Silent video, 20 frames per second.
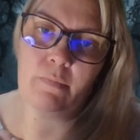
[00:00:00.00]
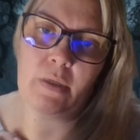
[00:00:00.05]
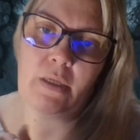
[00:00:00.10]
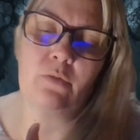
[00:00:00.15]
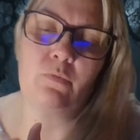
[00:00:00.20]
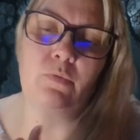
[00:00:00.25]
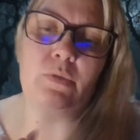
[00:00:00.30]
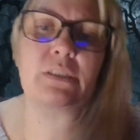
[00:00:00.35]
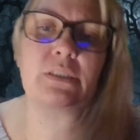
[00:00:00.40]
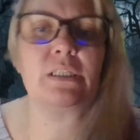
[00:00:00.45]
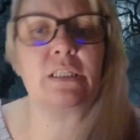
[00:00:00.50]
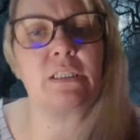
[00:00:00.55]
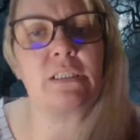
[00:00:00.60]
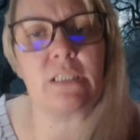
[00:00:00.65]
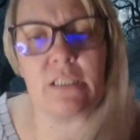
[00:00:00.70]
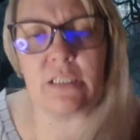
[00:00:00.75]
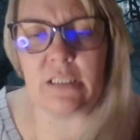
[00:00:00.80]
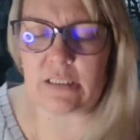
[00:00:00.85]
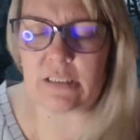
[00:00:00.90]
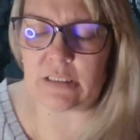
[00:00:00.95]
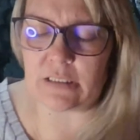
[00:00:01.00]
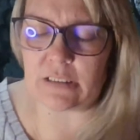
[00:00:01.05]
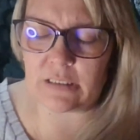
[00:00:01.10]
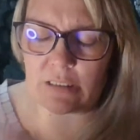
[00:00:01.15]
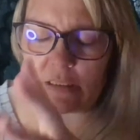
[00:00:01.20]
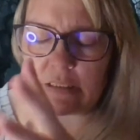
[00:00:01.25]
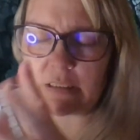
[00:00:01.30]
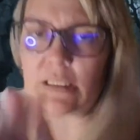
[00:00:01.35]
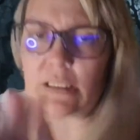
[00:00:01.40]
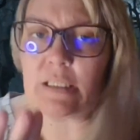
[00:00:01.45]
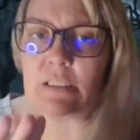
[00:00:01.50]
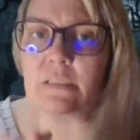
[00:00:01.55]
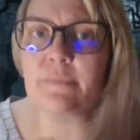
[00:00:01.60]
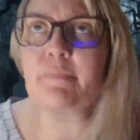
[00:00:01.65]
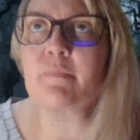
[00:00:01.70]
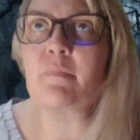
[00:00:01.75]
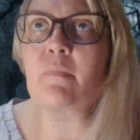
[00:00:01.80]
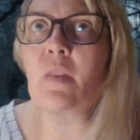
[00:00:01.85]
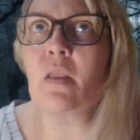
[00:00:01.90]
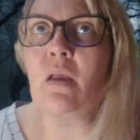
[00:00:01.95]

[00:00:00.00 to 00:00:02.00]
and it was this and this and this and this.